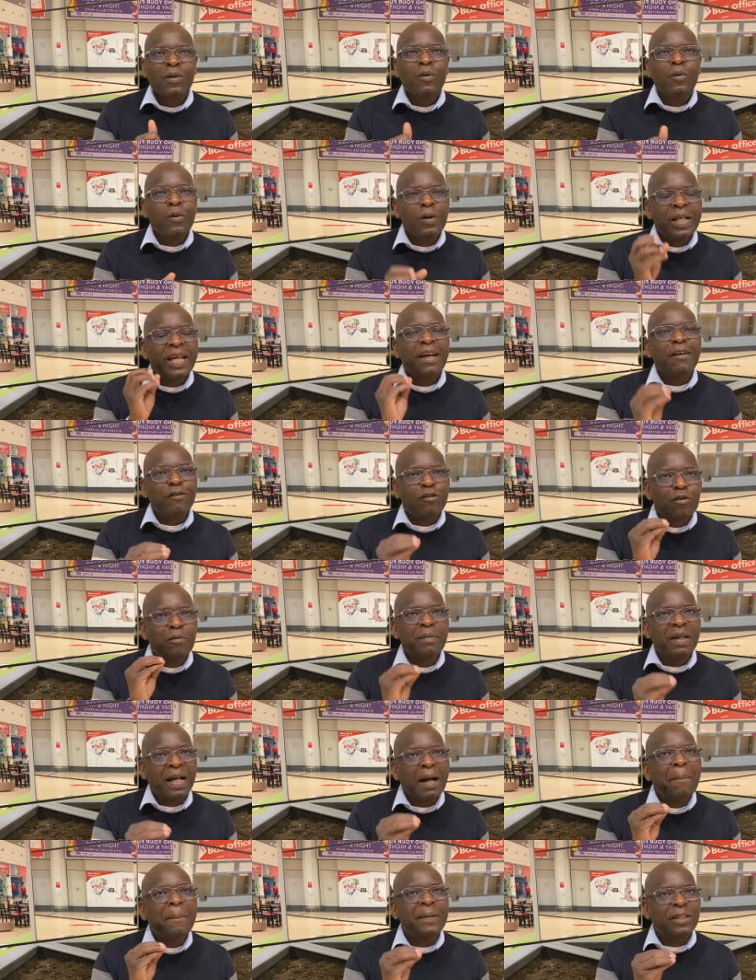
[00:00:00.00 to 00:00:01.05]
will have to
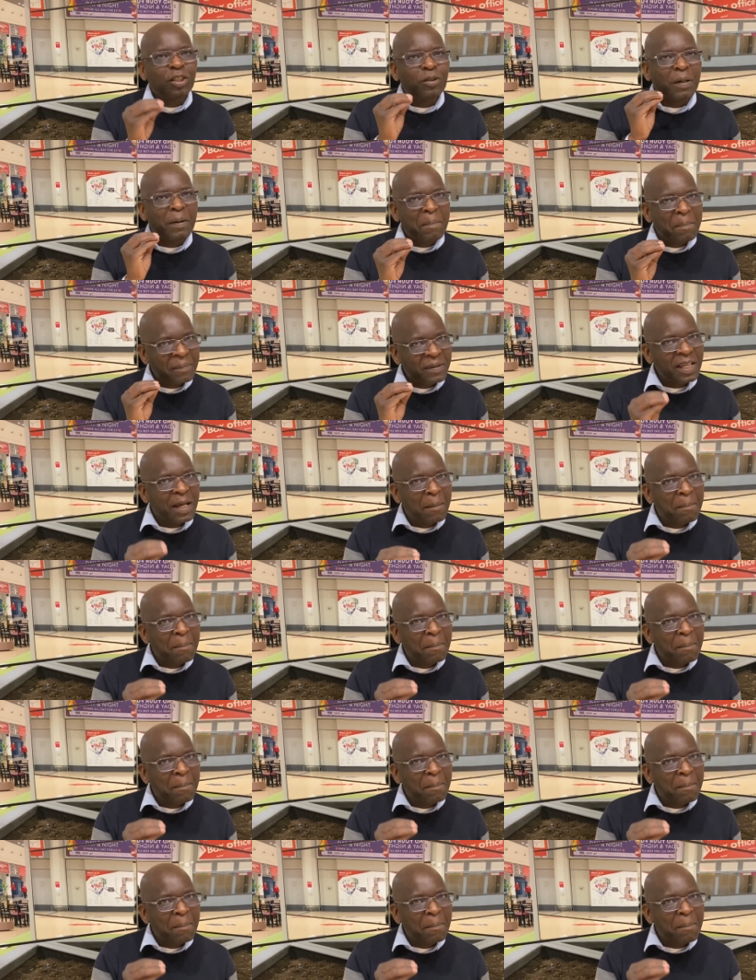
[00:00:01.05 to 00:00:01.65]
make up their